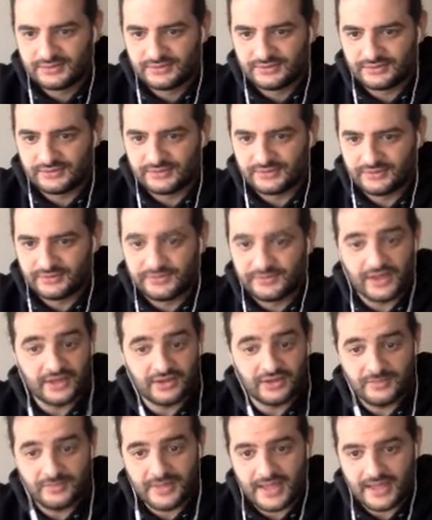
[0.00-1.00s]
so
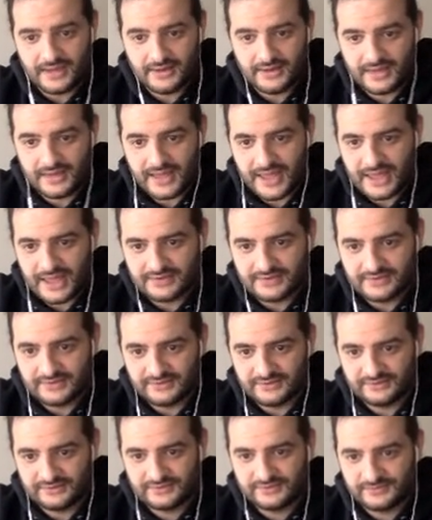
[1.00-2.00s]
thank you, Matt
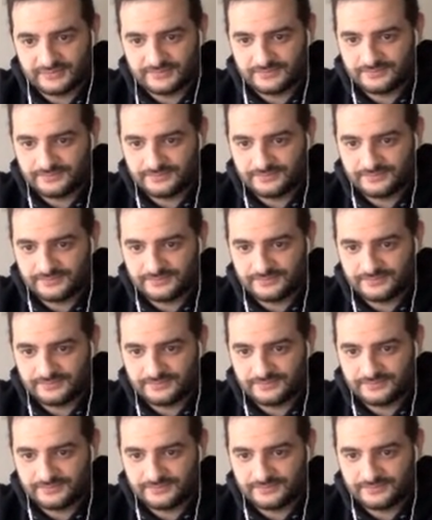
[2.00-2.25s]
Adkins,